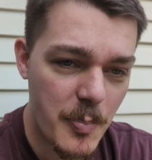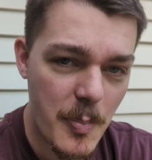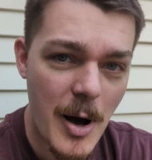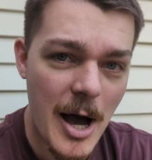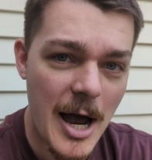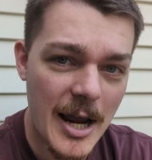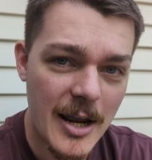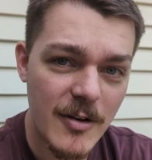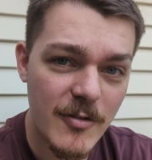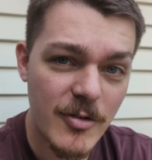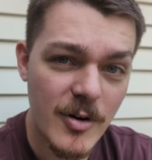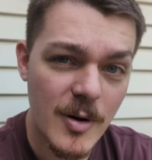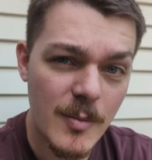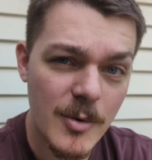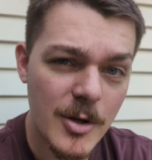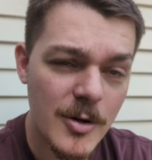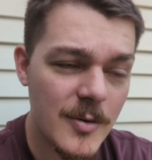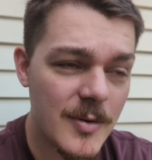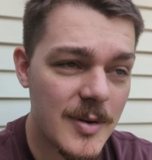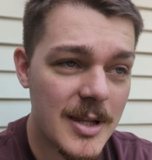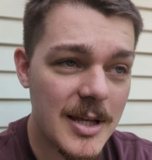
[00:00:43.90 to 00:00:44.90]
buying
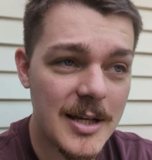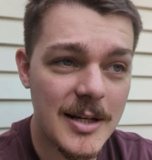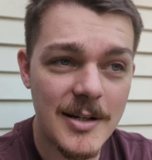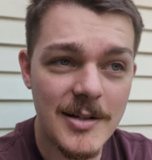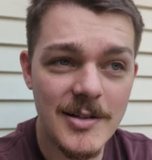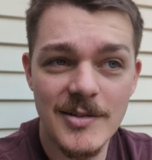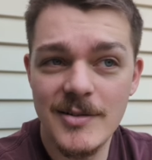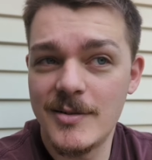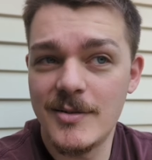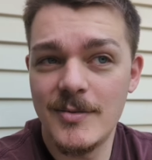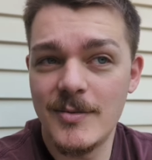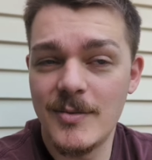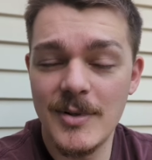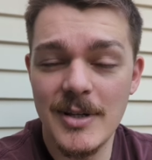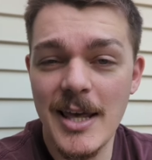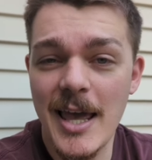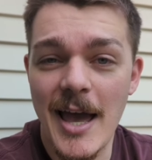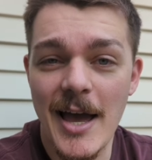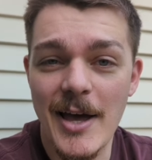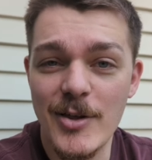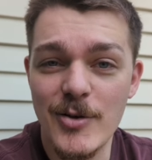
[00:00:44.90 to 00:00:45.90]
from you, then
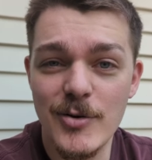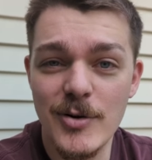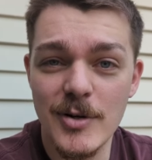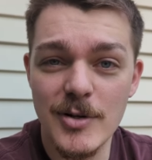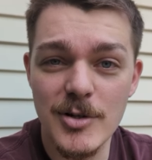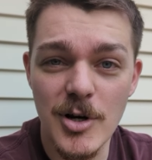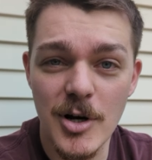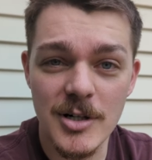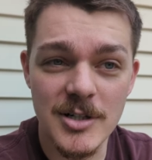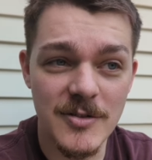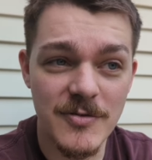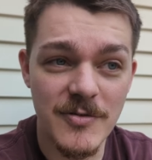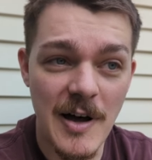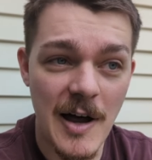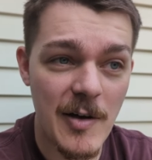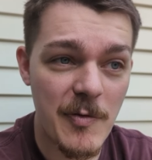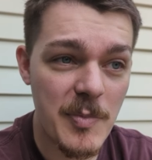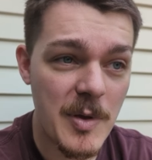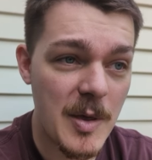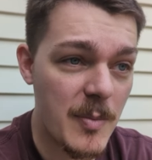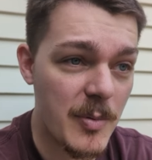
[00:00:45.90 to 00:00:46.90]
yeah, you could talk to
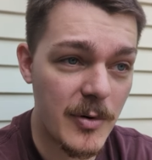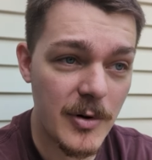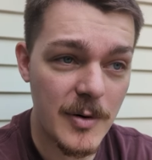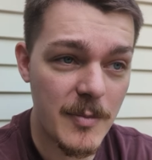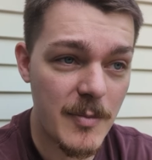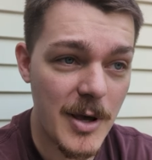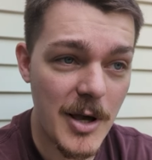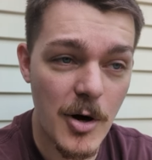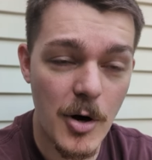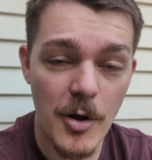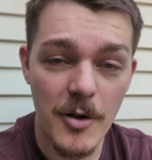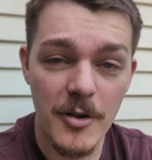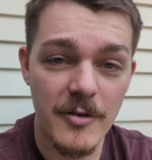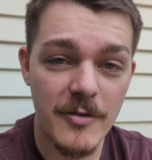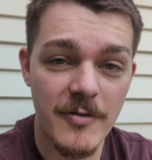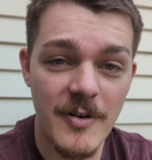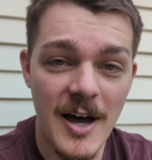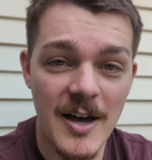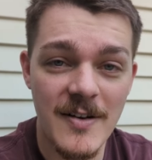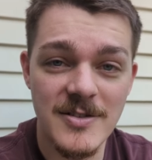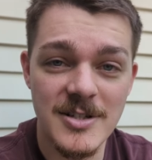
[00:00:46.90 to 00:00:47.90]
five people and make all
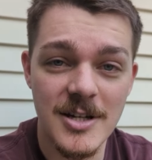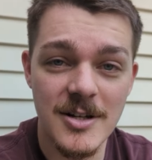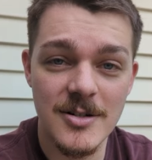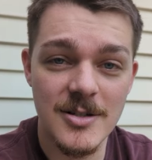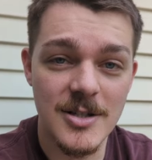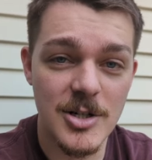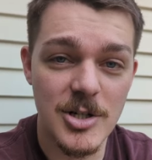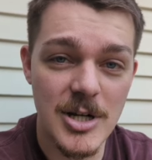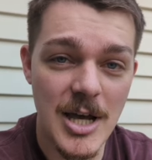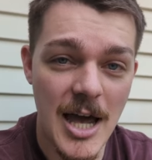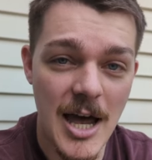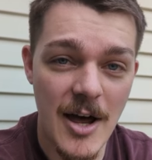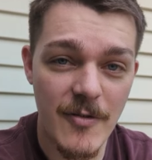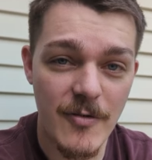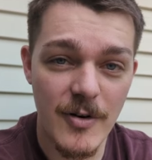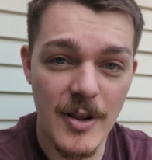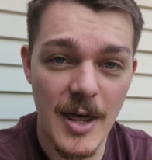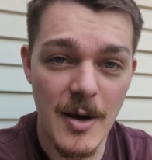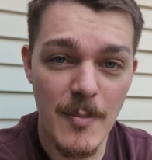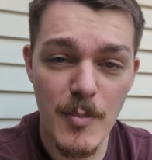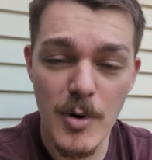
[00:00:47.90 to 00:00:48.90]
the five sales that you
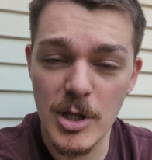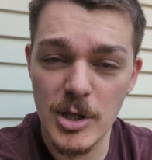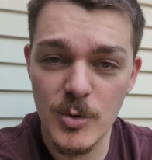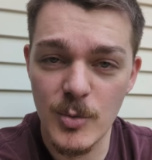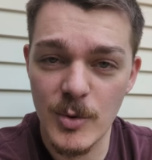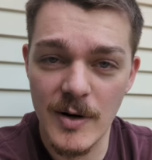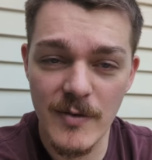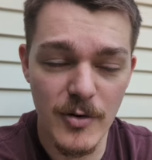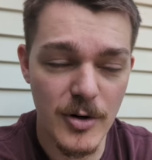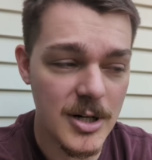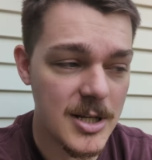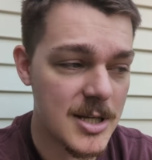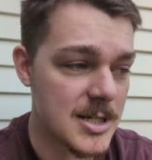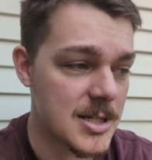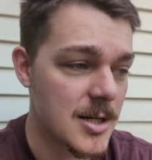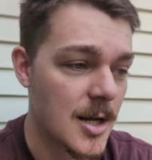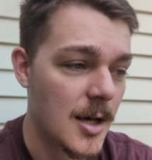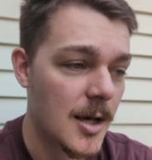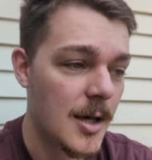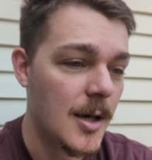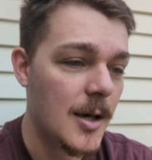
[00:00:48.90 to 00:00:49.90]
have for that month, whatever it
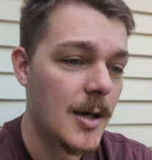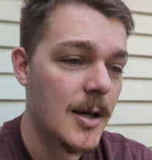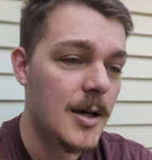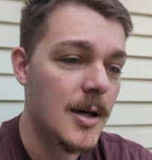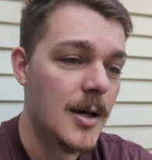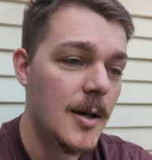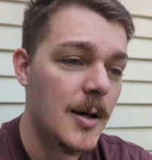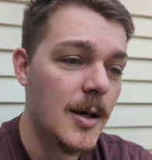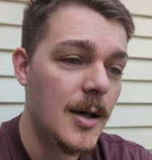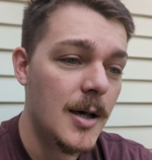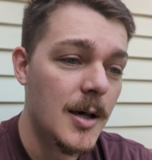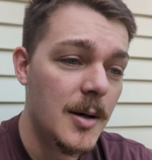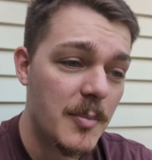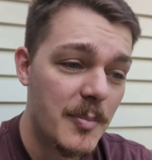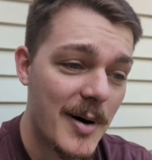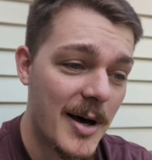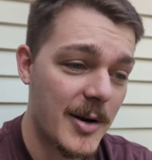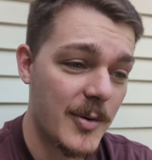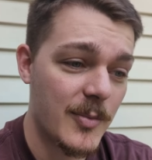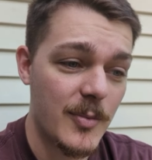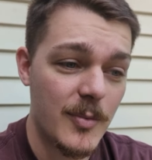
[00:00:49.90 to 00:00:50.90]
is.
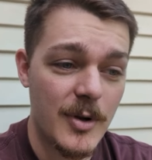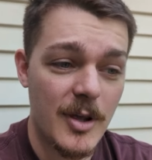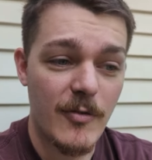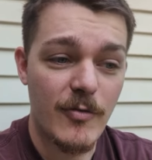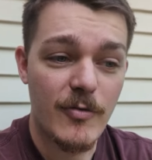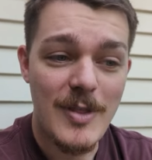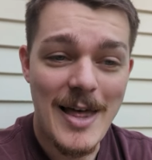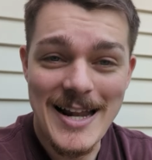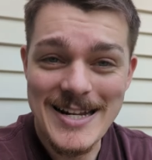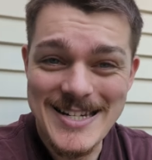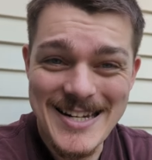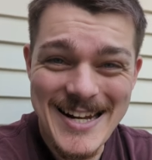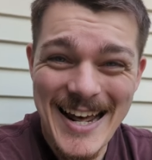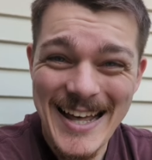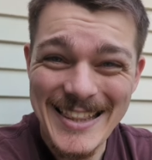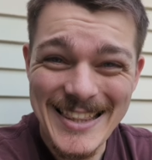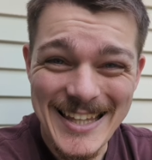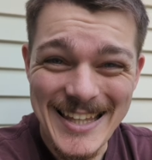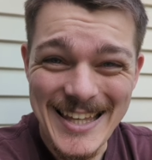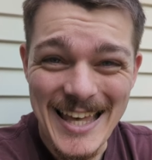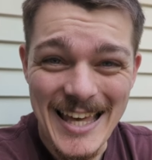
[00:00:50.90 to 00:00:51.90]
But if that's
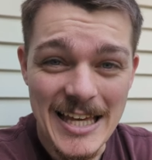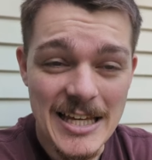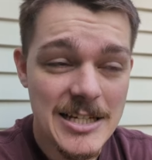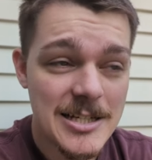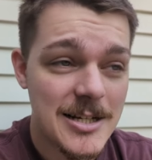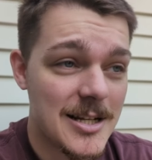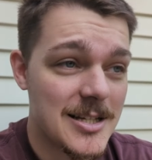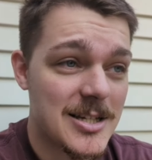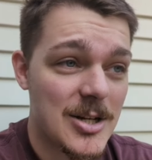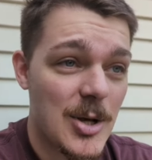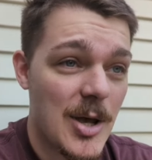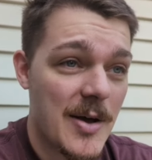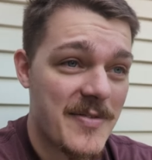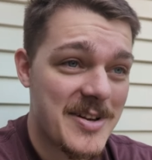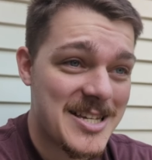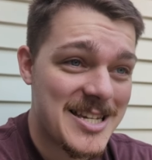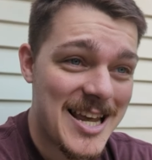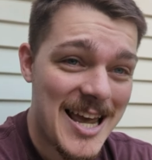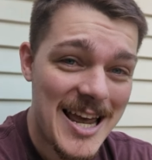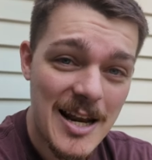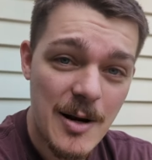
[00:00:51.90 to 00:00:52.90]
not the case, let's say you have
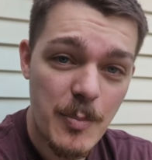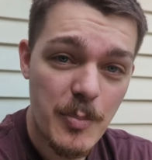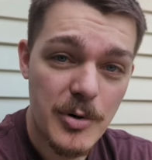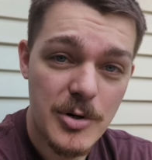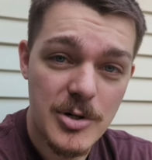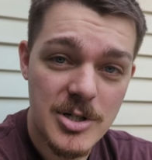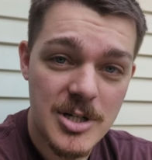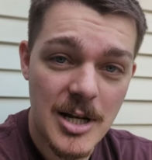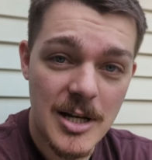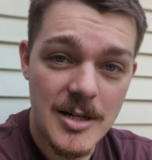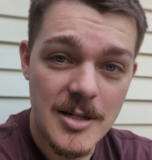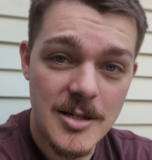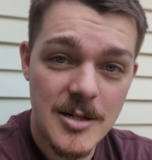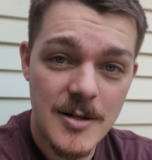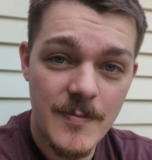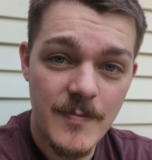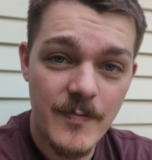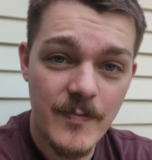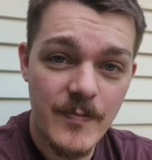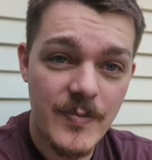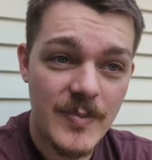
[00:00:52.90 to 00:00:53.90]
a 10%,
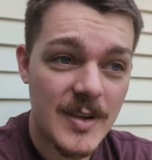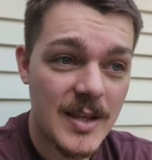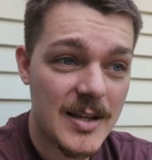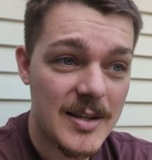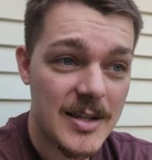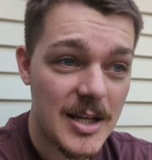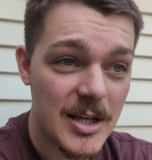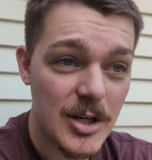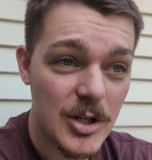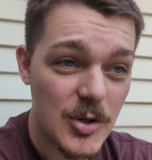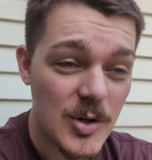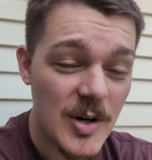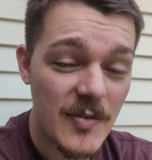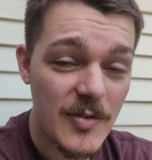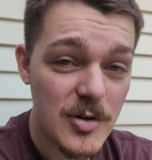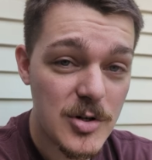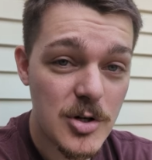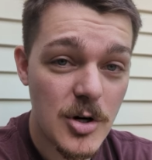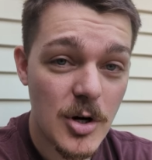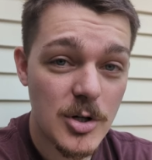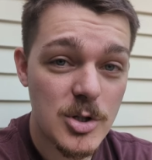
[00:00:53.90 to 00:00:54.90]
then you
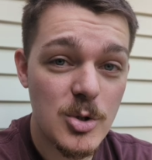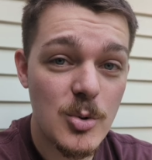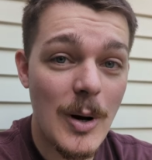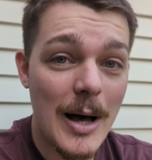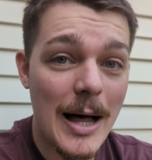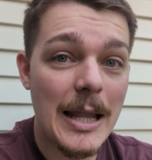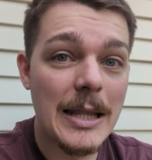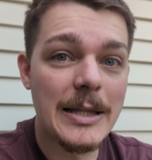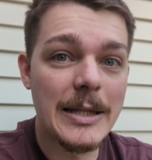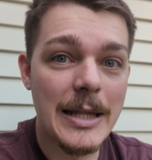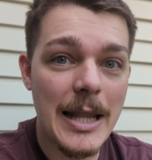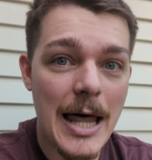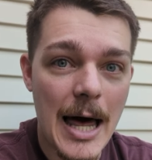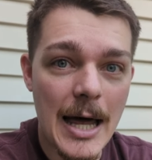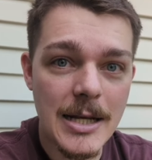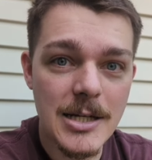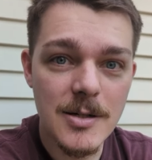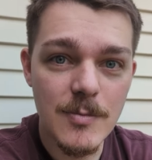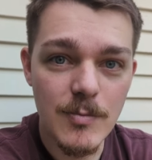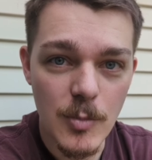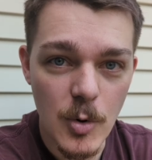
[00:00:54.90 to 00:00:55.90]
have to talk to a
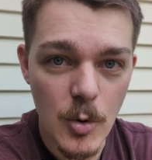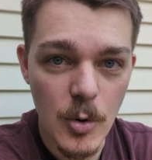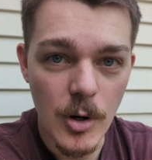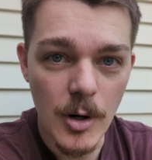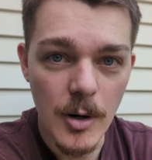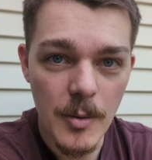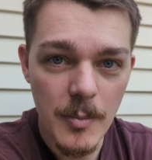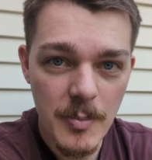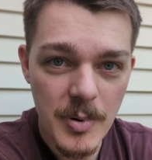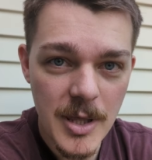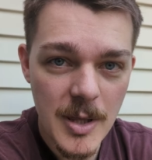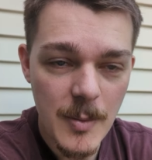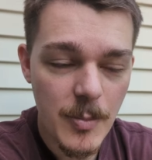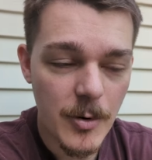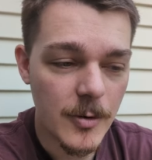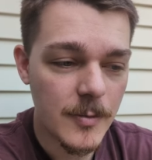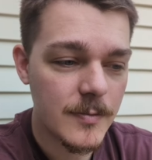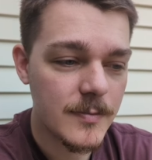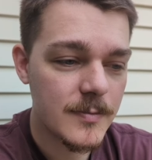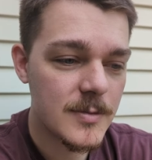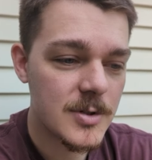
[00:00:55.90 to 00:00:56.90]
lot more
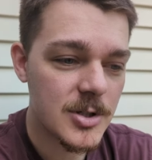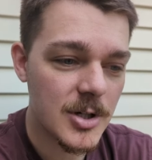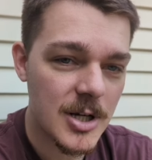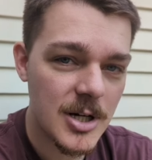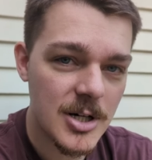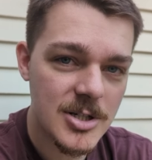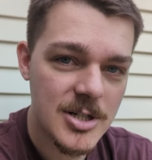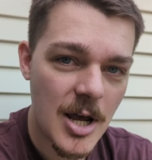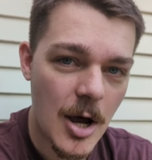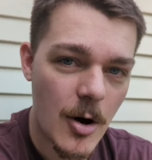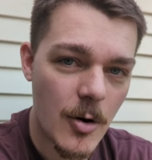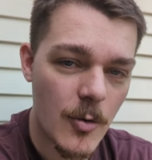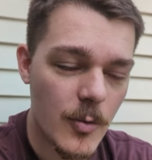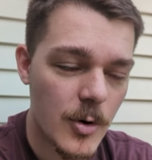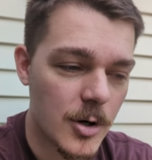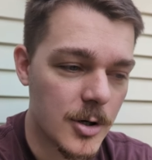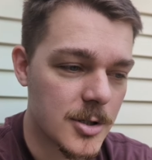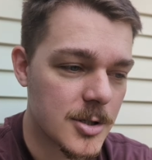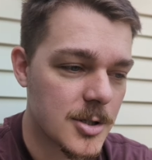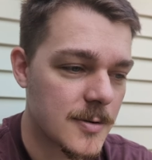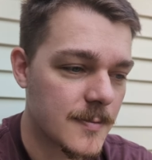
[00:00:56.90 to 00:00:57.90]
people. So here's how it
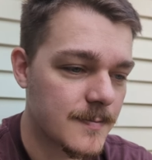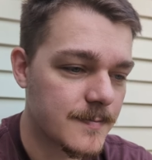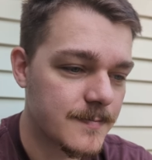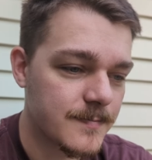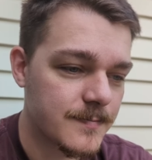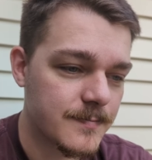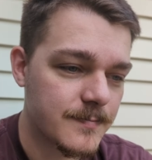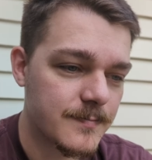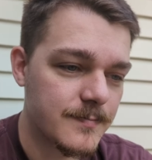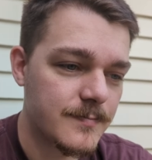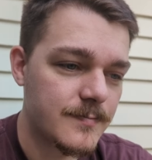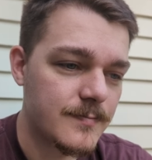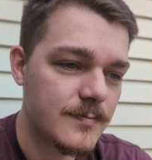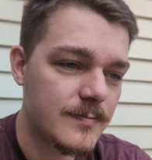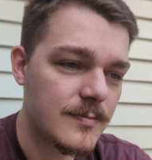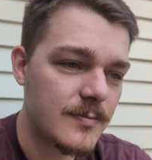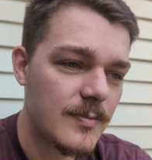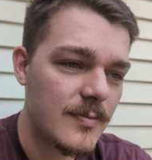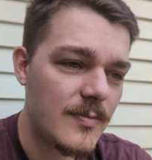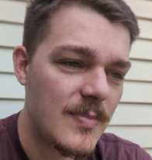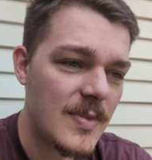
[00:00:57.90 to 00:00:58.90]
works.
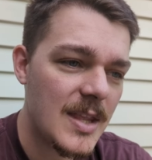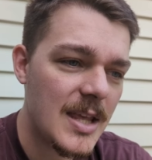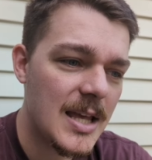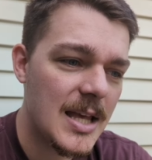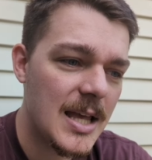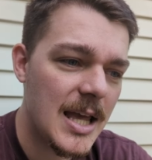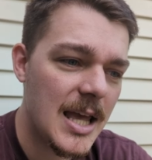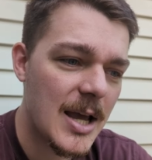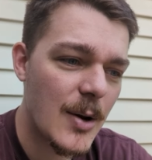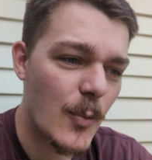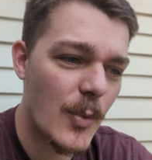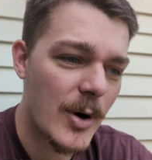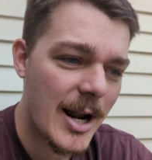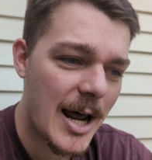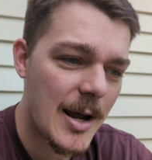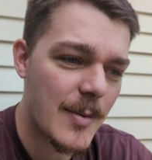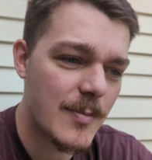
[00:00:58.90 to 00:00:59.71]
When